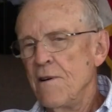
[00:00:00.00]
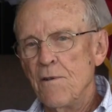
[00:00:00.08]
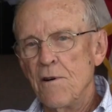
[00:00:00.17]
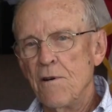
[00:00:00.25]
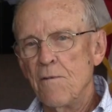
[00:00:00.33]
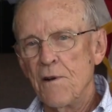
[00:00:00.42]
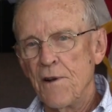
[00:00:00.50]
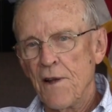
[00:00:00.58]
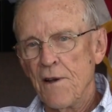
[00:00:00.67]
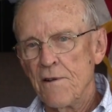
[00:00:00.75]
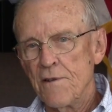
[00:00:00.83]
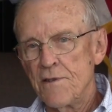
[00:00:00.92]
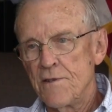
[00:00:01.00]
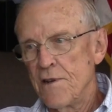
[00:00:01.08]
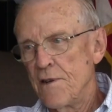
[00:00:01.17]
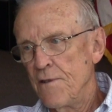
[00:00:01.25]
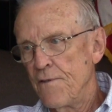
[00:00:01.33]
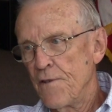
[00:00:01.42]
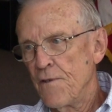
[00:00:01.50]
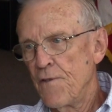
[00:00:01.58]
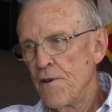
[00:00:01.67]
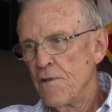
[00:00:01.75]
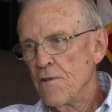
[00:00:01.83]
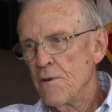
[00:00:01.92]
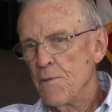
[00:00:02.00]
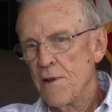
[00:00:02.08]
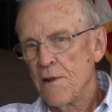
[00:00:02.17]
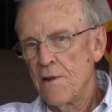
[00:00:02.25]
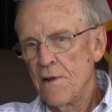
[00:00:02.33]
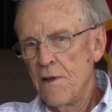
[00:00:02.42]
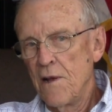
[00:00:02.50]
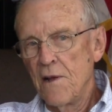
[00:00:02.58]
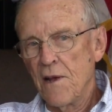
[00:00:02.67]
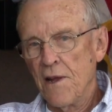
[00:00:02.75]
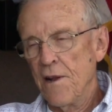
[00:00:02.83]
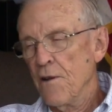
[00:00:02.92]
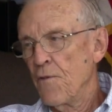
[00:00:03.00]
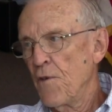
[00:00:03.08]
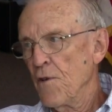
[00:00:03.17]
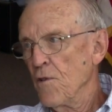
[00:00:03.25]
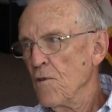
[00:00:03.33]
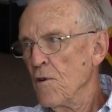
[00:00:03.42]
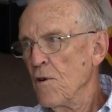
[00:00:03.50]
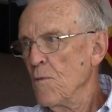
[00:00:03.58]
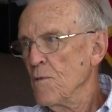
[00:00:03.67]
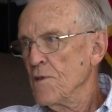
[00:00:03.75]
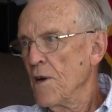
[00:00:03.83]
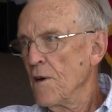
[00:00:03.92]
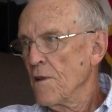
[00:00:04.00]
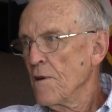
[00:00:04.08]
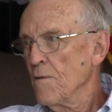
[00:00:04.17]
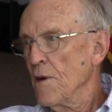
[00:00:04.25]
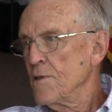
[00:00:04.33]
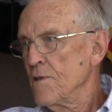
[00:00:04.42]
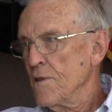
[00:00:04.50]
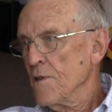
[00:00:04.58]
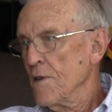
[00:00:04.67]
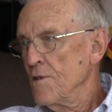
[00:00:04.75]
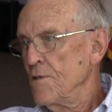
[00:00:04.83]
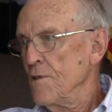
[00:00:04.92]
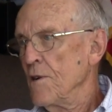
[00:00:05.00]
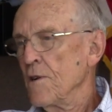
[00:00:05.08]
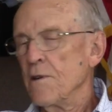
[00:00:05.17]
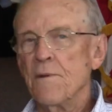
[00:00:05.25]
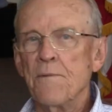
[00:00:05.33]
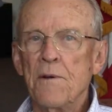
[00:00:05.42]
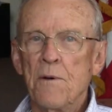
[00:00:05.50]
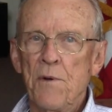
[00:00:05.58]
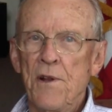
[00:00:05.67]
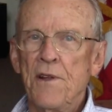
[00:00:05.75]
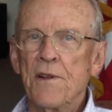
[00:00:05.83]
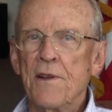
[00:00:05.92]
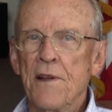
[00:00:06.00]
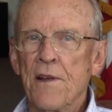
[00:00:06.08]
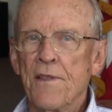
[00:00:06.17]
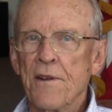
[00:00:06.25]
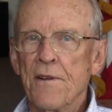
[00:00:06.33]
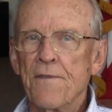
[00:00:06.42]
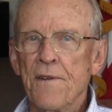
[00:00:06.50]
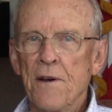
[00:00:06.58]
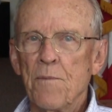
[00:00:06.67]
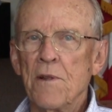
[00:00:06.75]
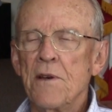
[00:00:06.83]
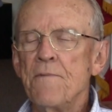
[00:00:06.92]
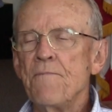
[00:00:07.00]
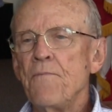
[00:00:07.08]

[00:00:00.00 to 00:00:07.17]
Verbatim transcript: We all wanted to go to Sydney for a furlough. I mean, getting a furlough home was out of the question unless you had an immediate sure. death in the family.